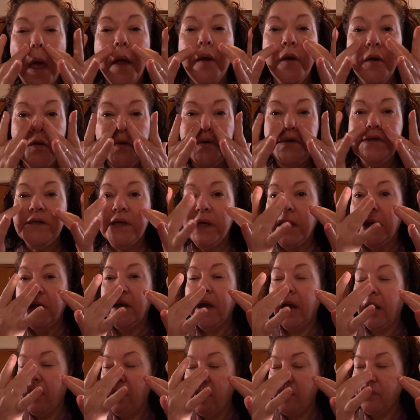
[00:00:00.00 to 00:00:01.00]
a new
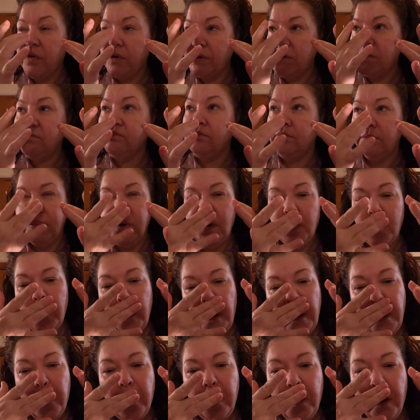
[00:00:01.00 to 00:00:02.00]
skincare, this
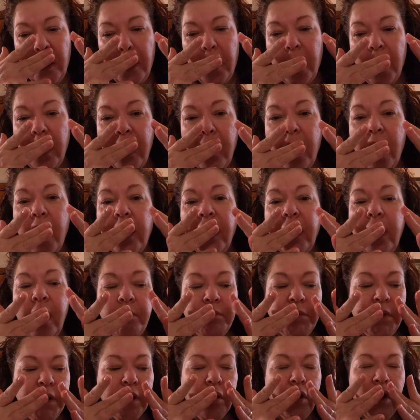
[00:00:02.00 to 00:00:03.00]

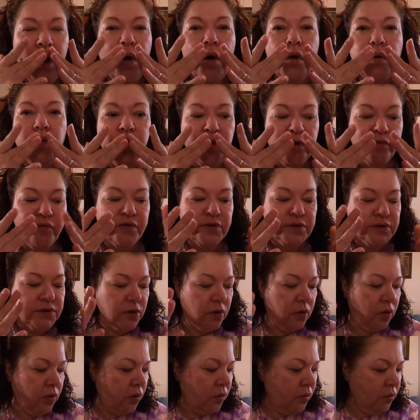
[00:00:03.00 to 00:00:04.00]
company called
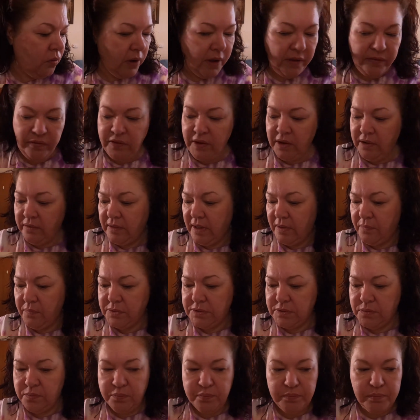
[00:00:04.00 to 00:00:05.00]
Riversol, I think that
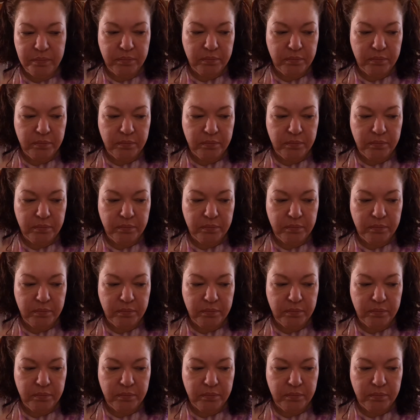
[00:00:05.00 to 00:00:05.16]
was